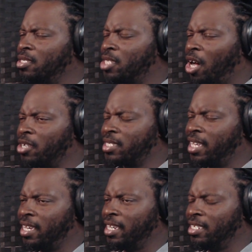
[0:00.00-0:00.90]
Tall
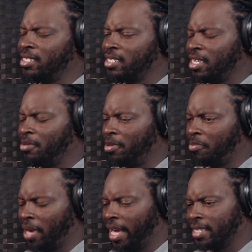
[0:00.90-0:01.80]
tale, energy in me
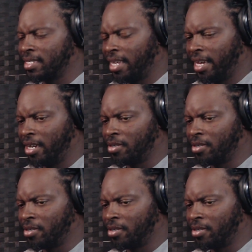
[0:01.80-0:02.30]
passed down.